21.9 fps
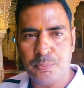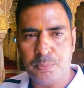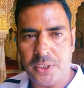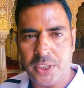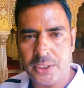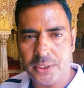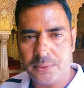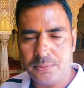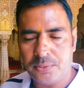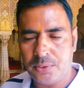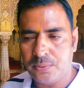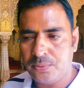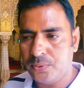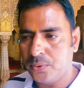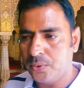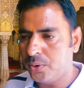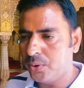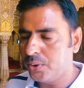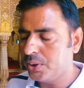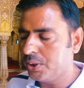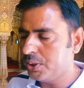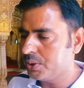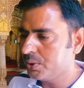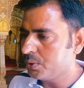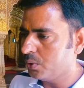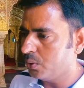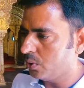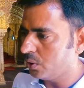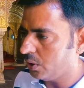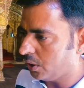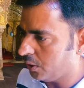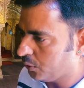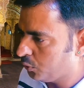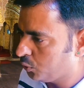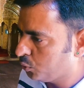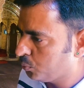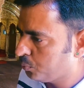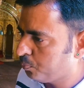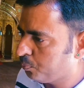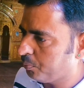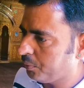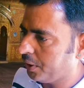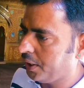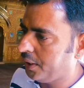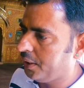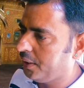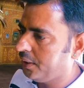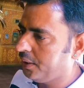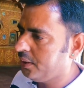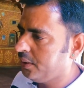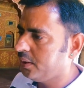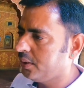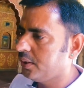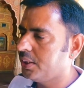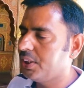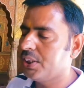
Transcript: part of the fort. Is called Anup Mahal.